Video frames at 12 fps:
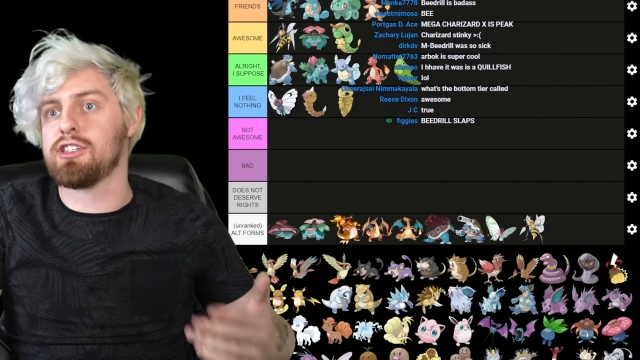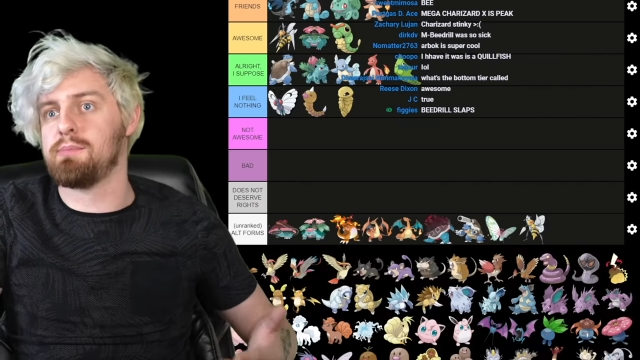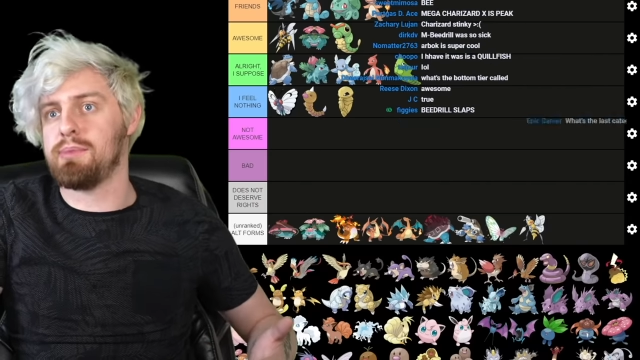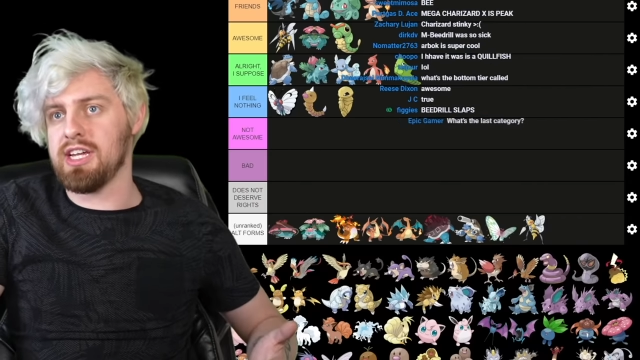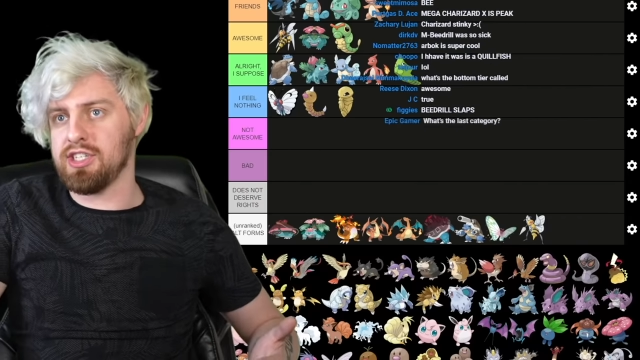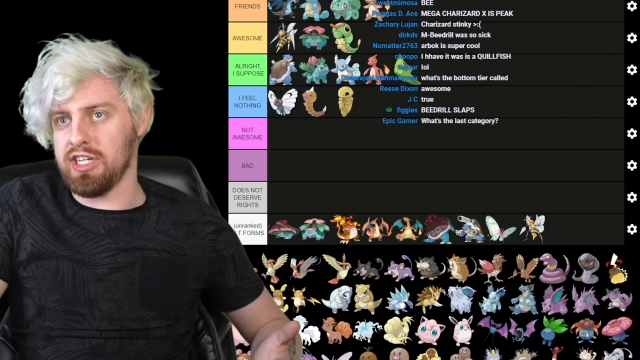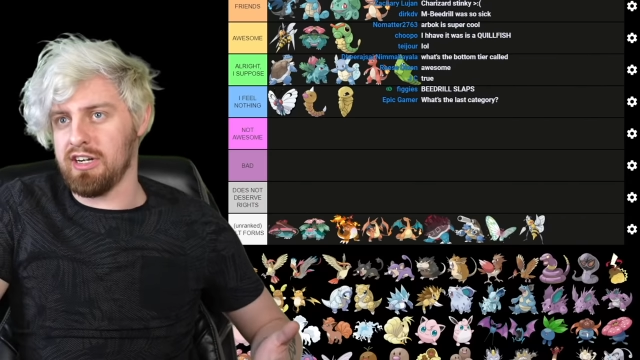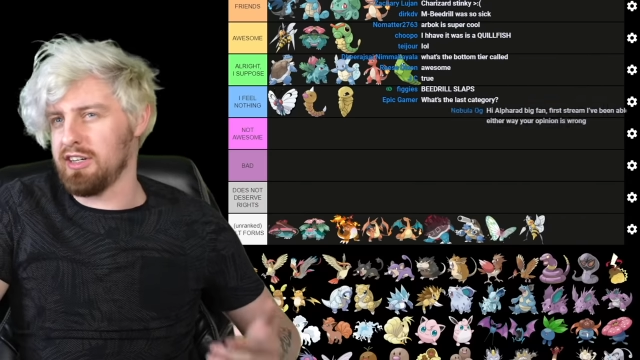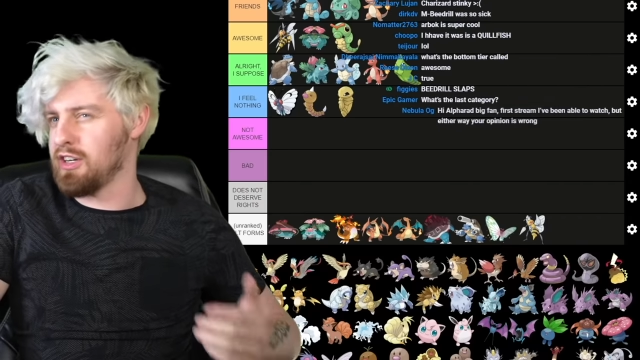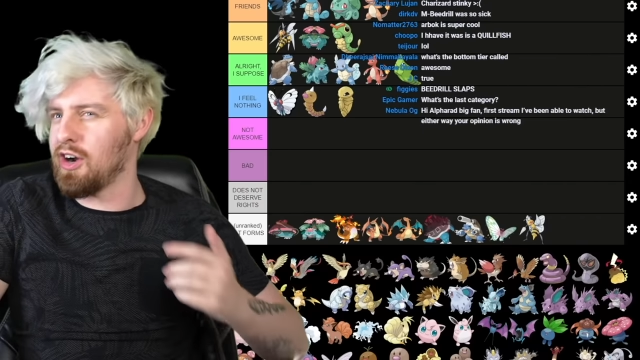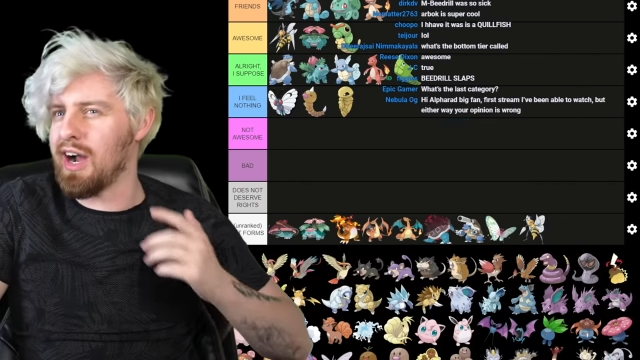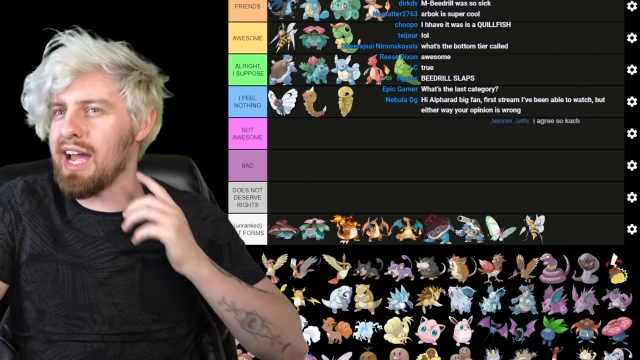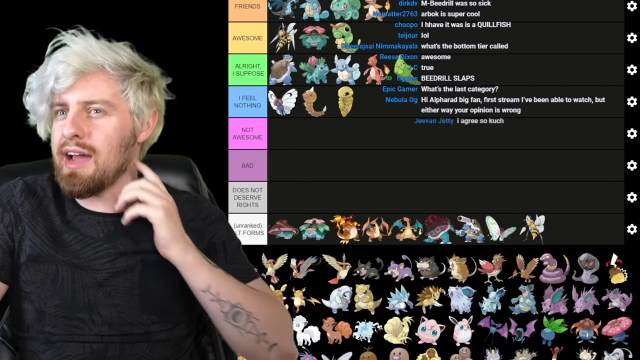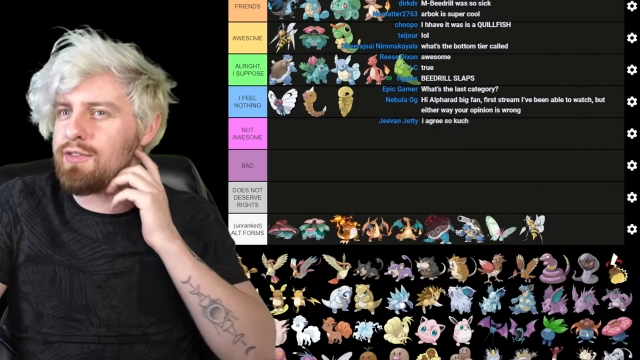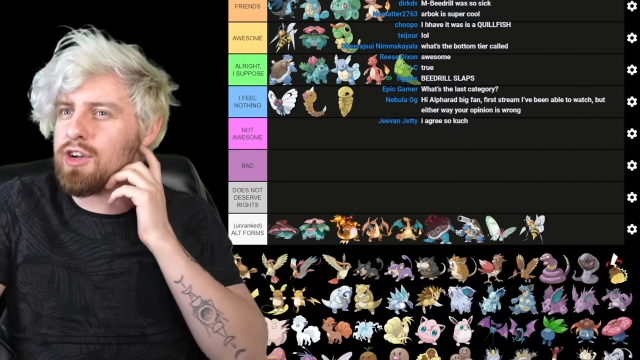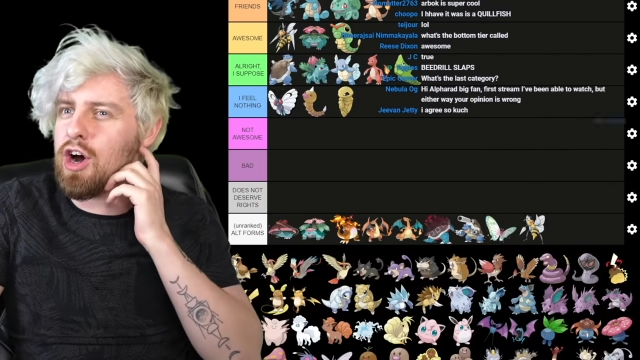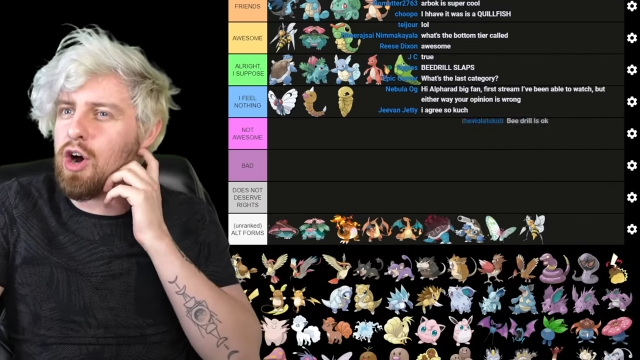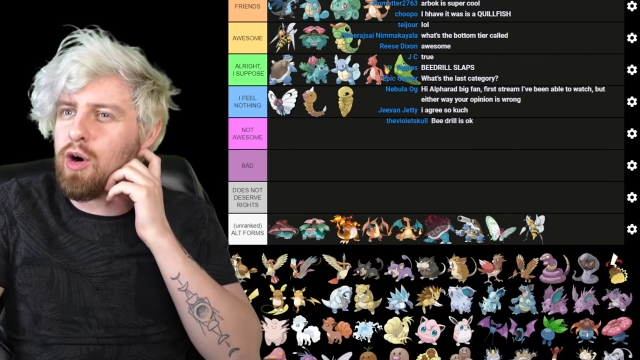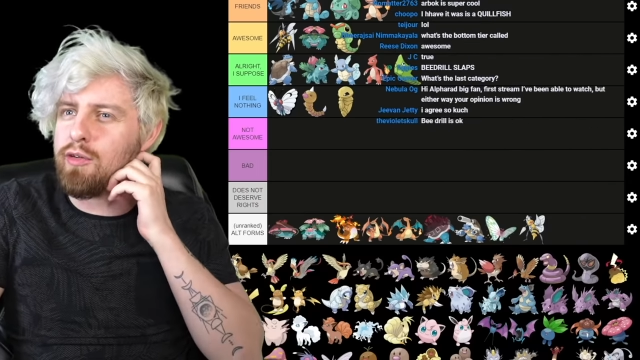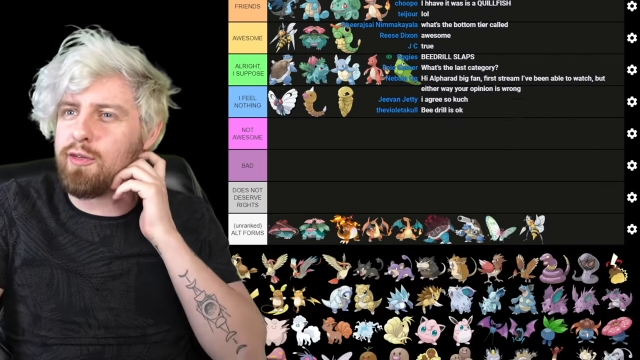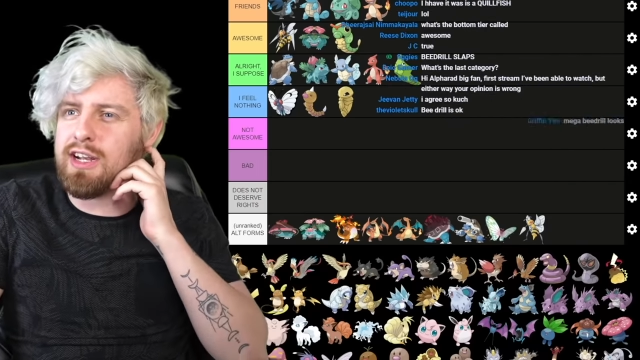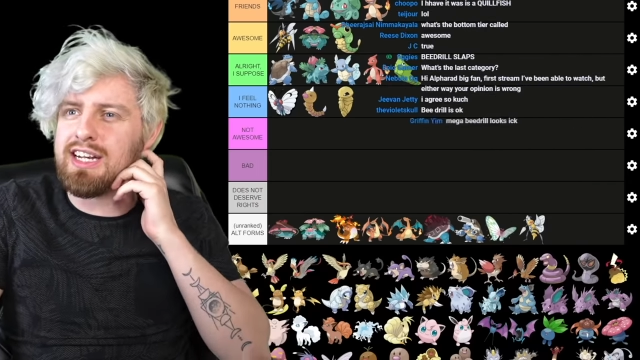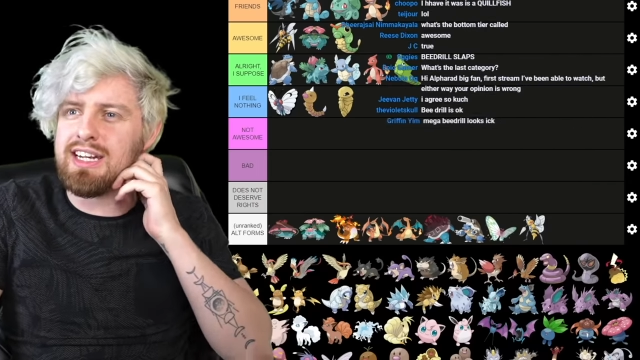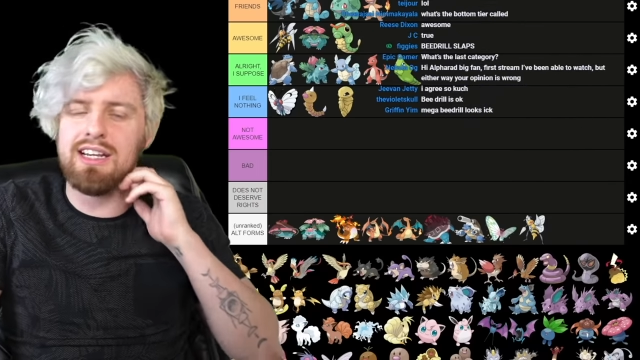to Pidgeot. You know, I have no
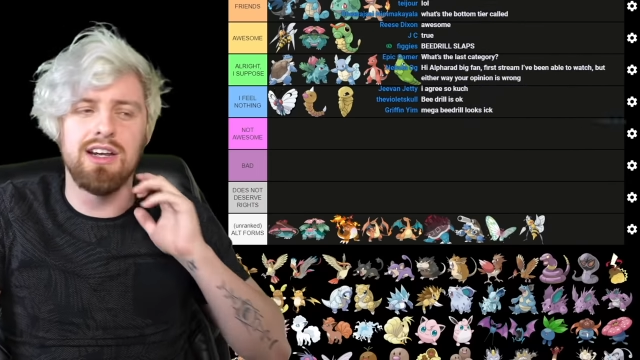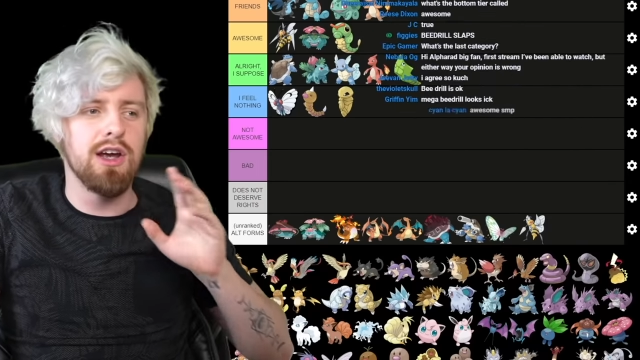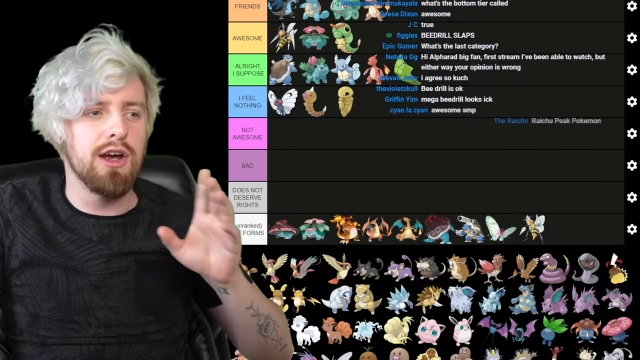affinity